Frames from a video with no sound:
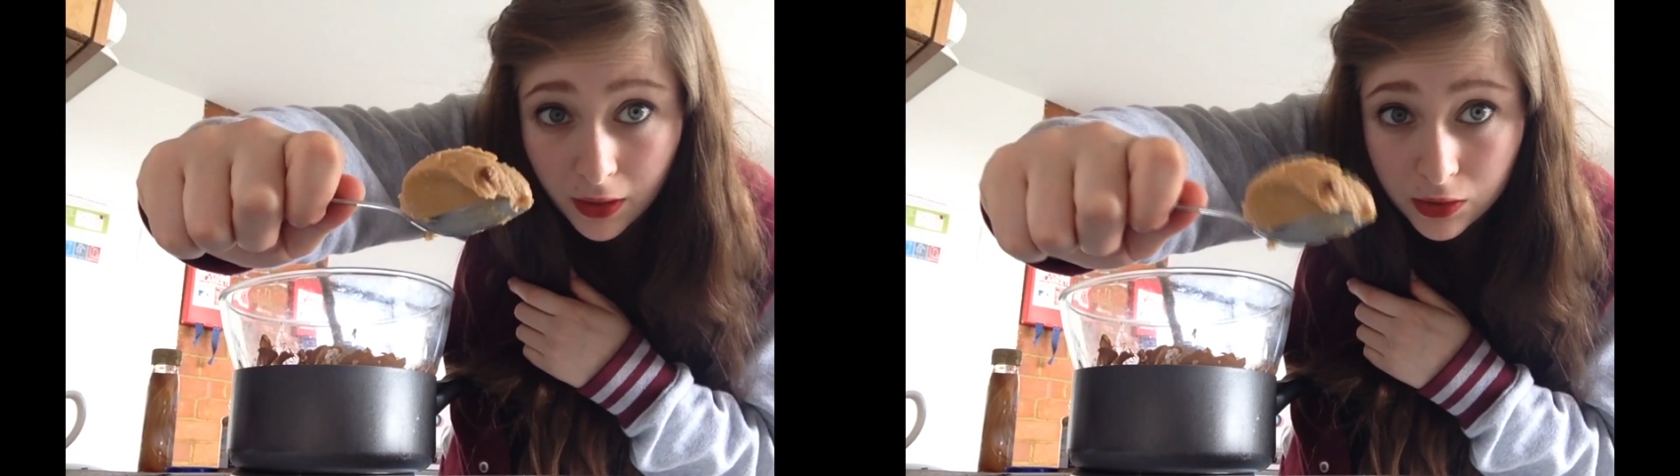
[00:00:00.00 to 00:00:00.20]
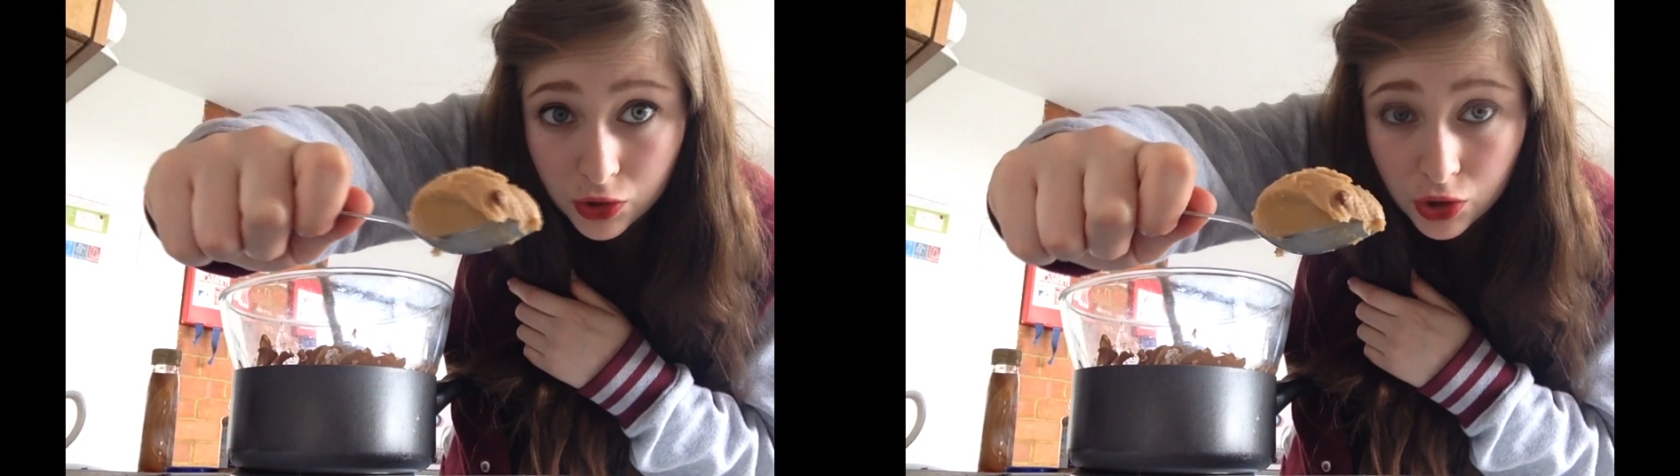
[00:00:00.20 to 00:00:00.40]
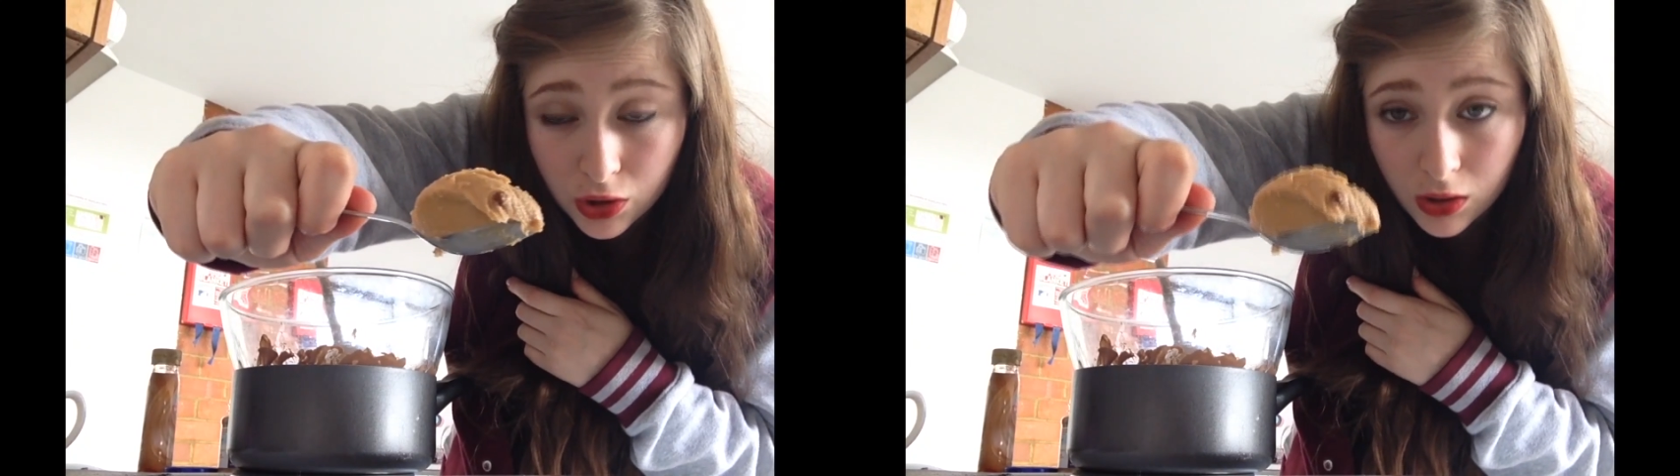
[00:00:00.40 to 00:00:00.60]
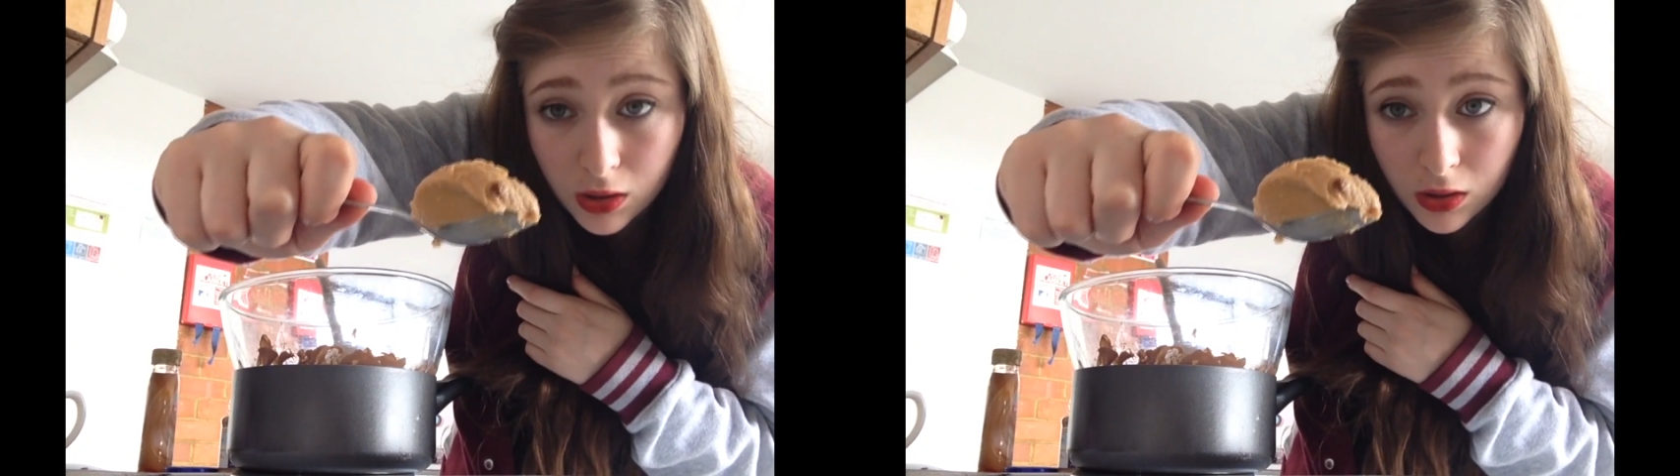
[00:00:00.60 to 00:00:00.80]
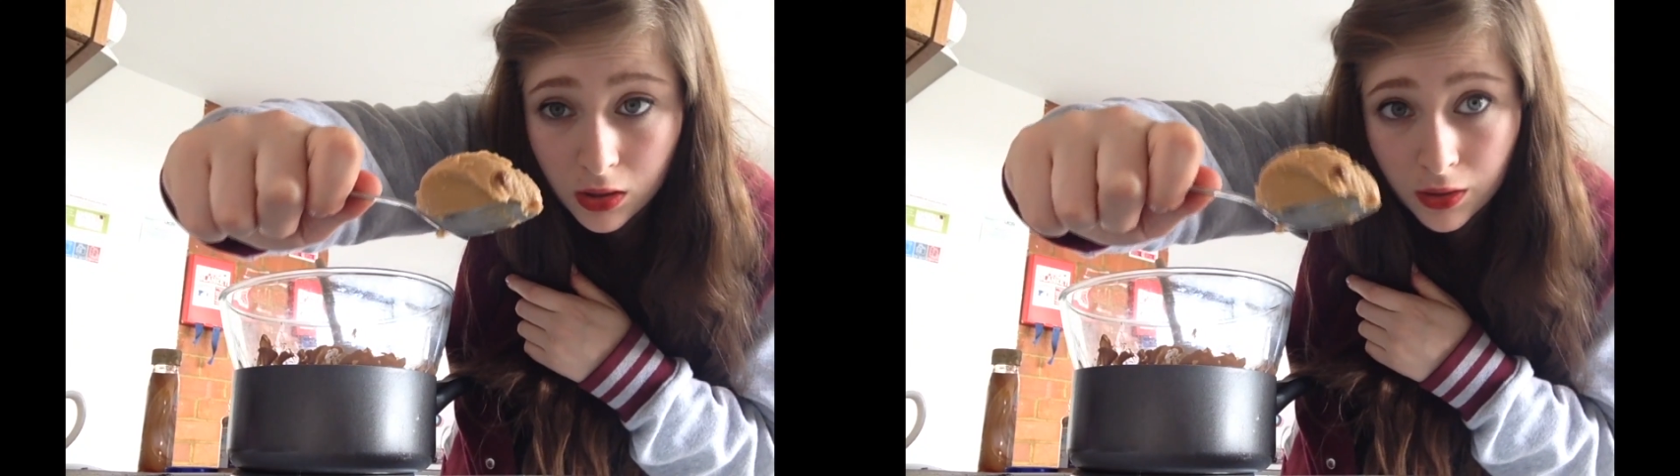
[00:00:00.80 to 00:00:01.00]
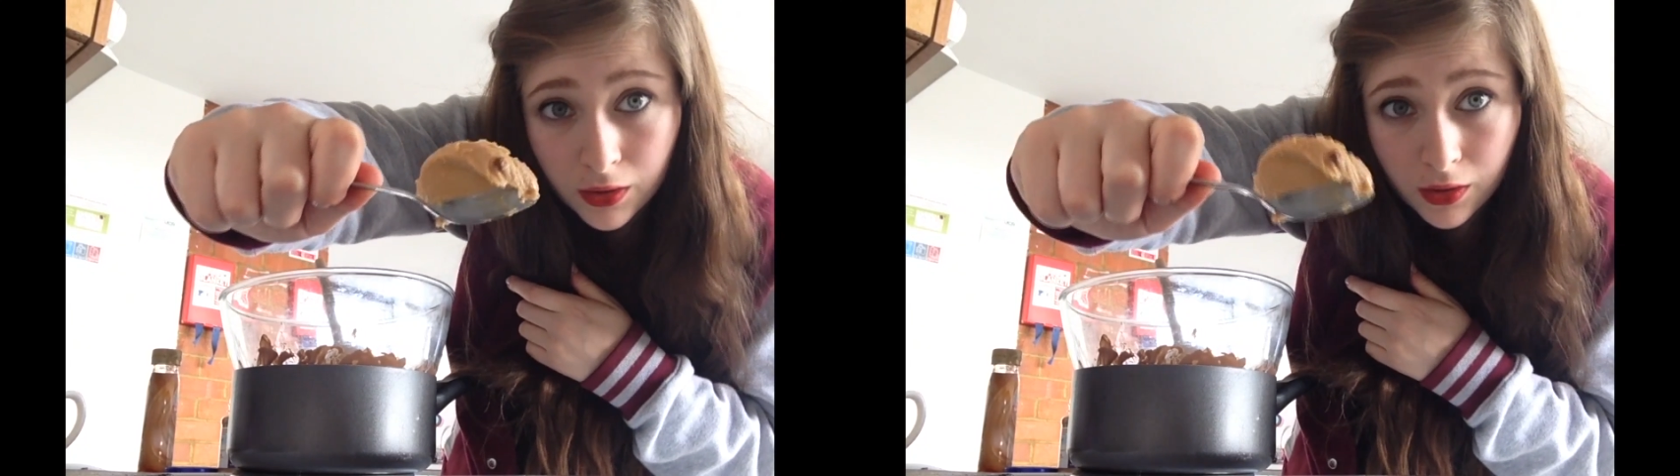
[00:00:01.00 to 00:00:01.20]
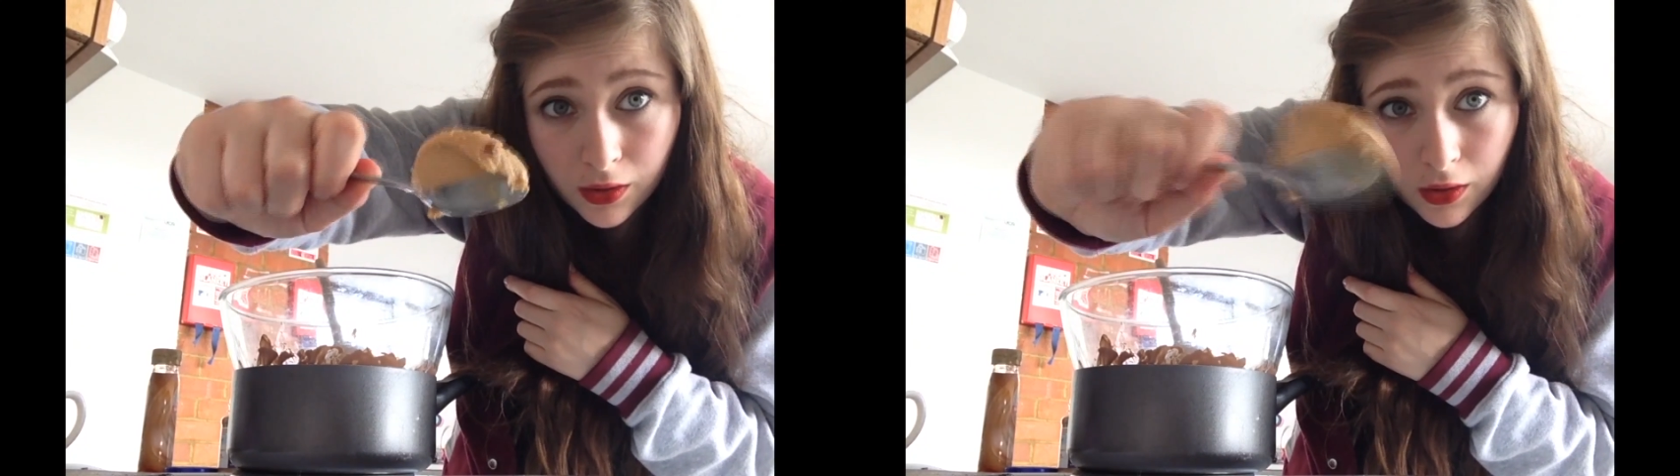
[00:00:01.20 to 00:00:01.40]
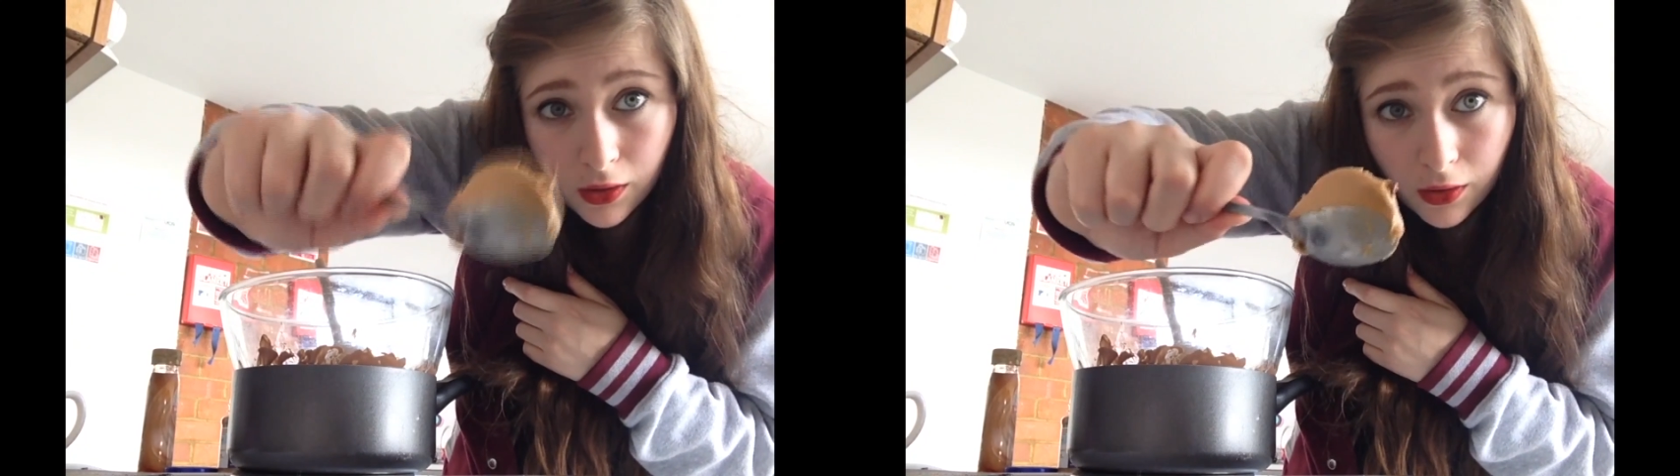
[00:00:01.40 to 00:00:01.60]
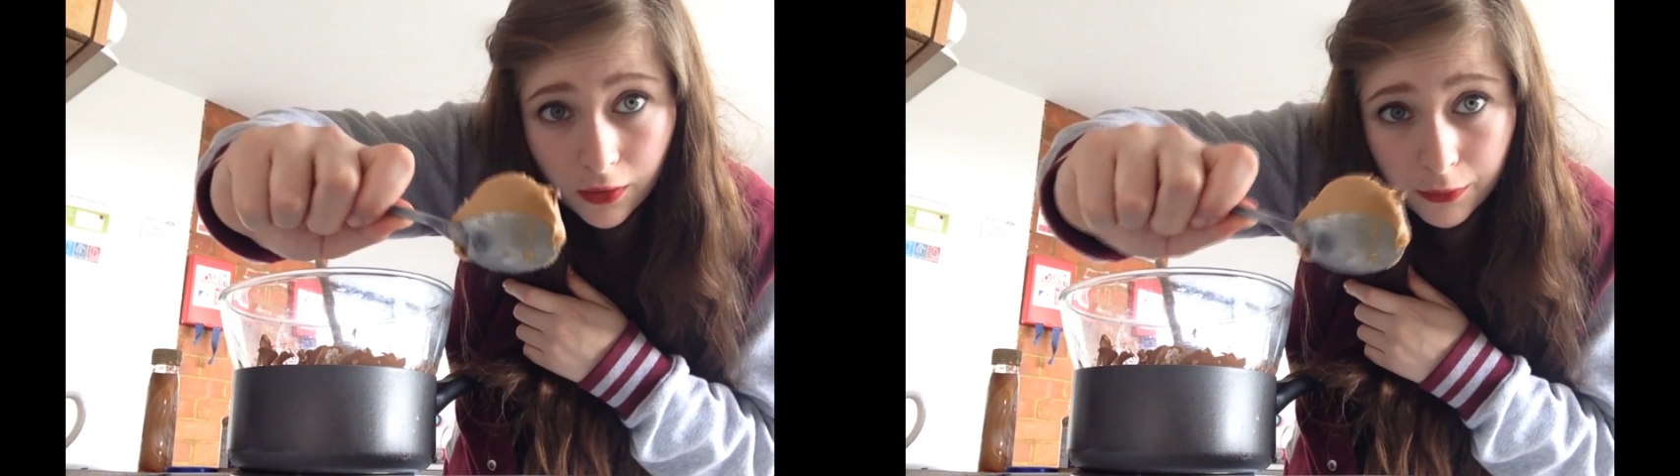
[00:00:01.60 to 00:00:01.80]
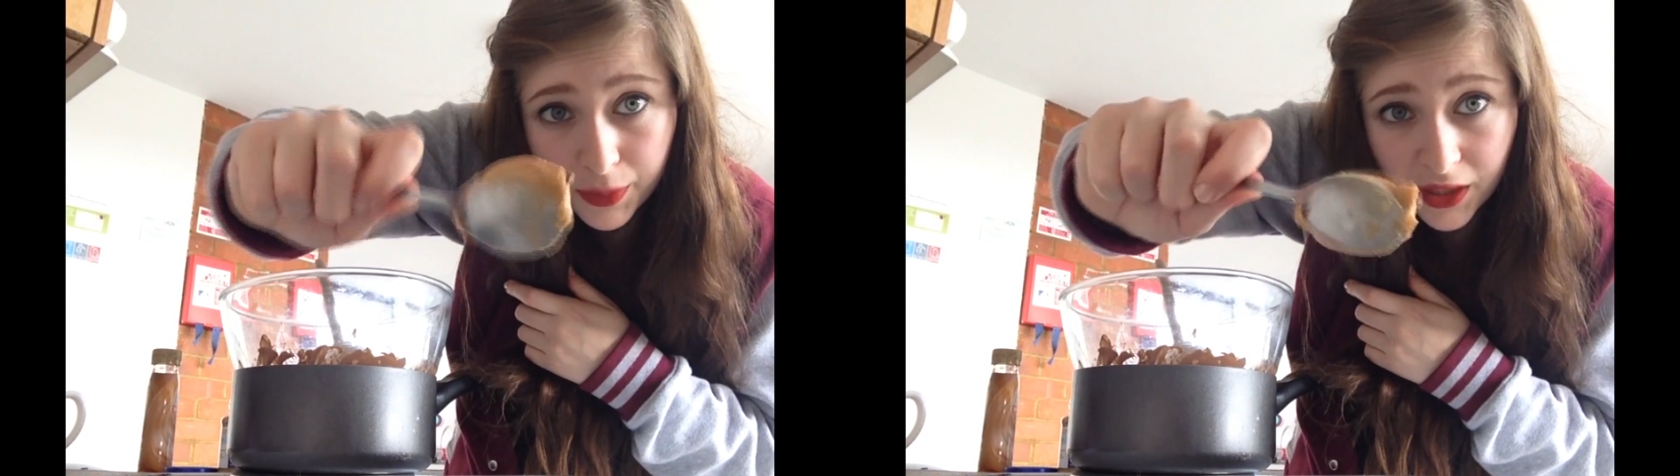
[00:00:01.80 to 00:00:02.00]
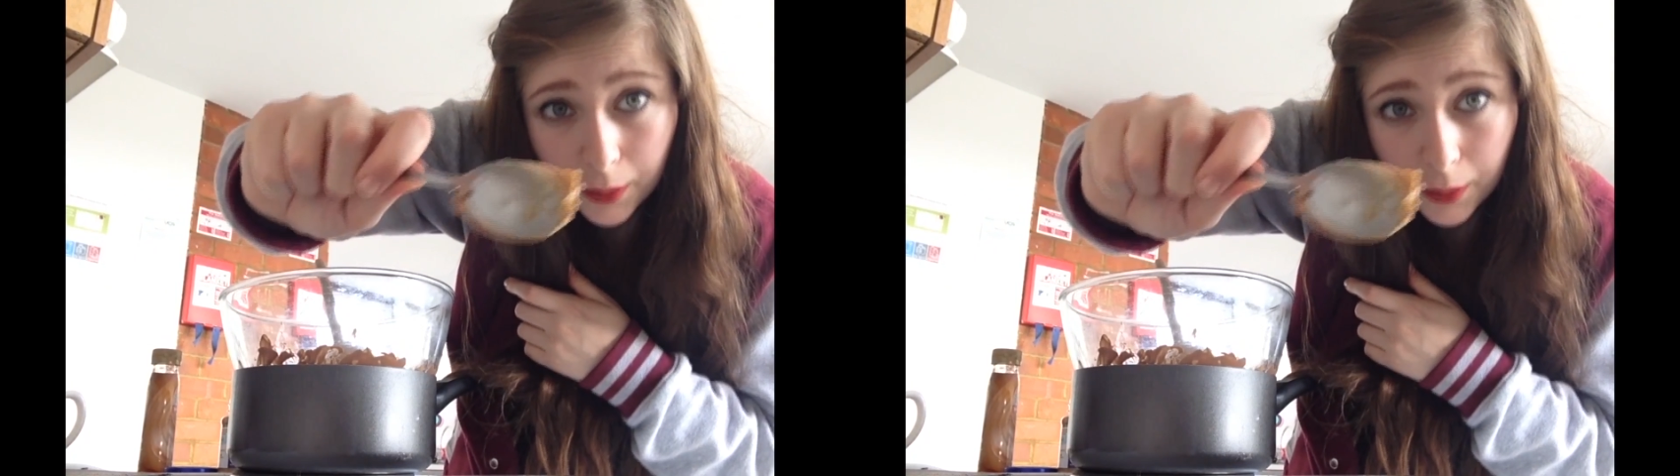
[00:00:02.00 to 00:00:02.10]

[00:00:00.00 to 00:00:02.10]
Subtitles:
much of